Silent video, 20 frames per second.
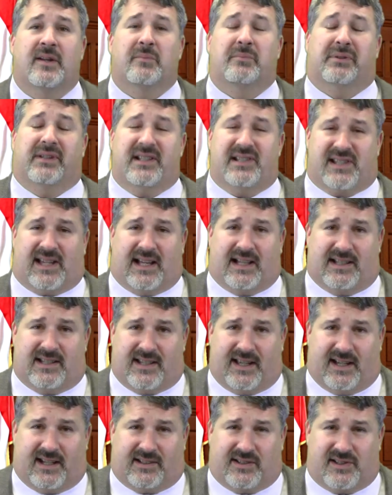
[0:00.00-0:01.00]
please
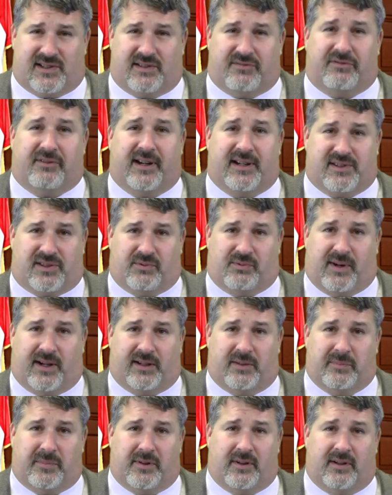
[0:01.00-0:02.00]
contact us at Franks and
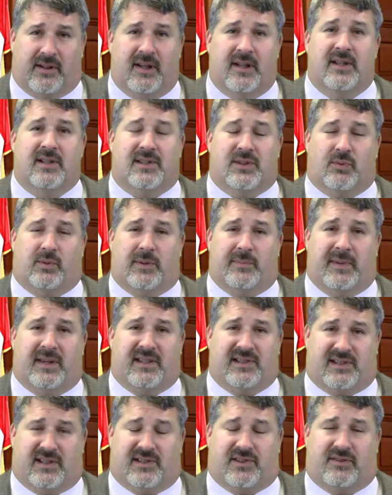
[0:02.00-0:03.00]
Reckenberg so we may
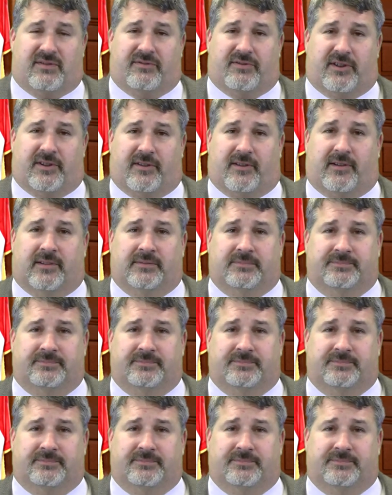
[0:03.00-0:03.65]
assist you further.